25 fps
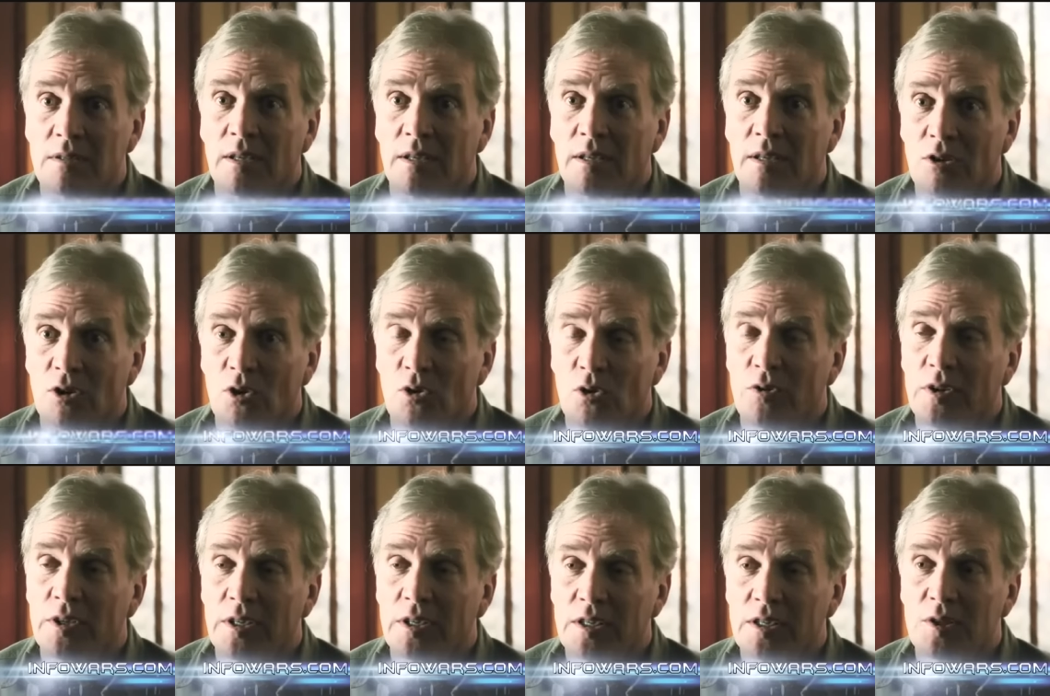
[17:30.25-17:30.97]
they know
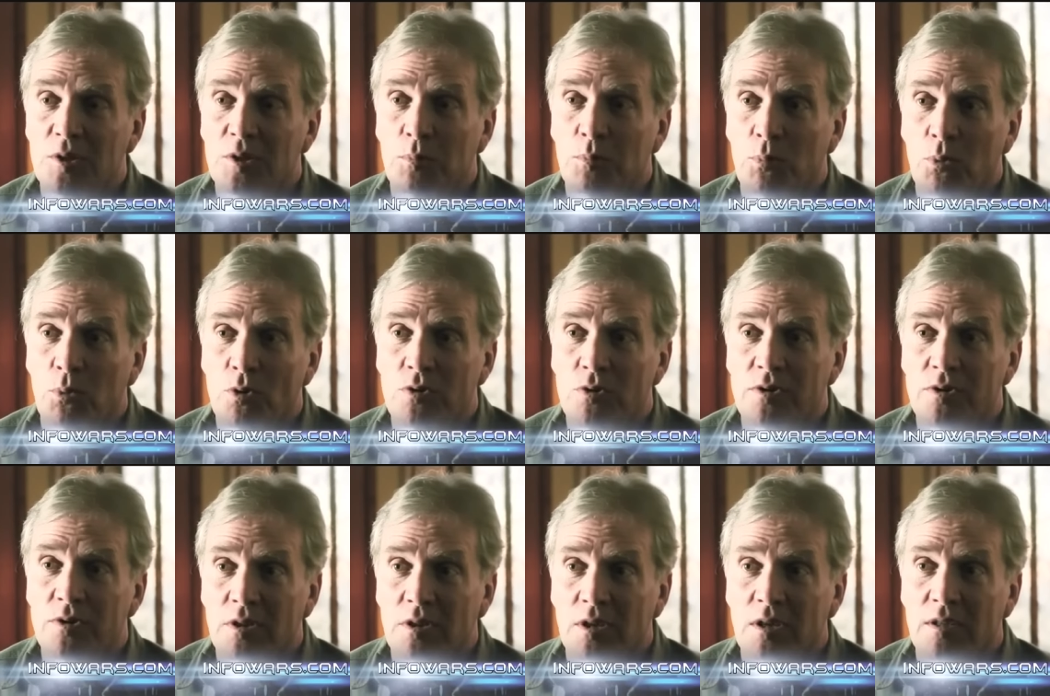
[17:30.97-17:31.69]
that he
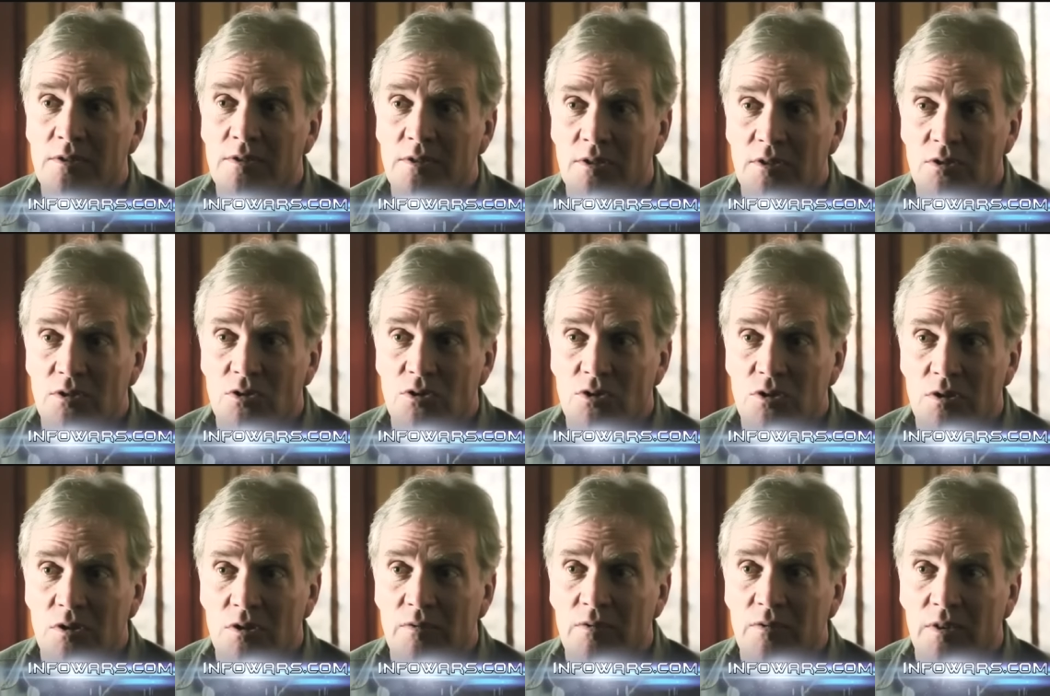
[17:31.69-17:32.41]
supports the
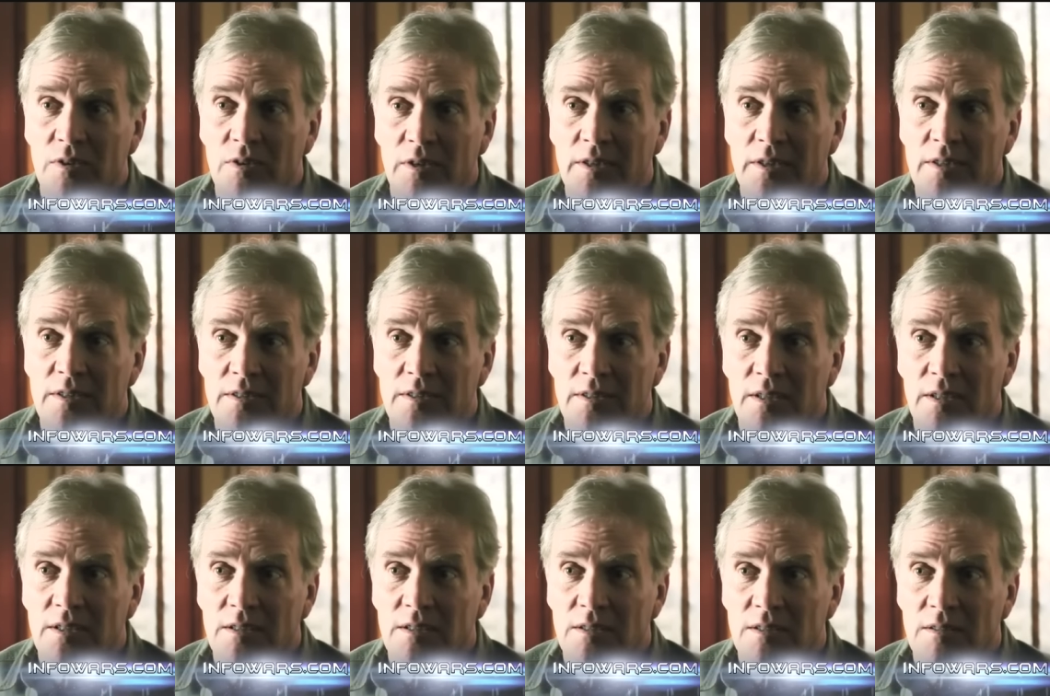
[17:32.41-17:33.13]
Constitution of the United
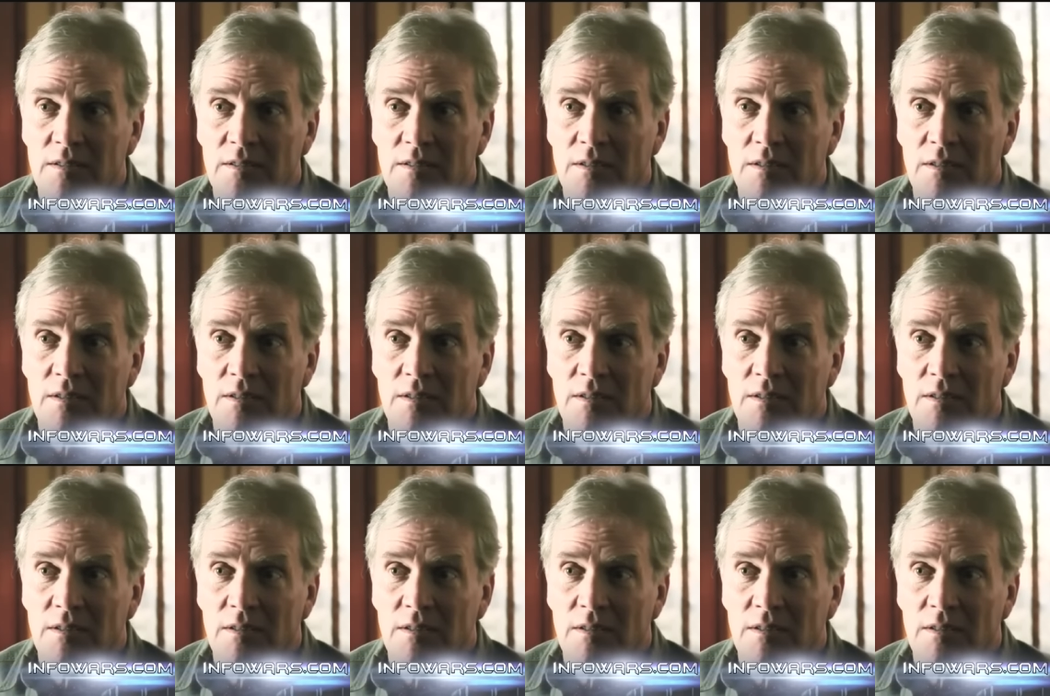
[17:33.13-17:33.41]
States.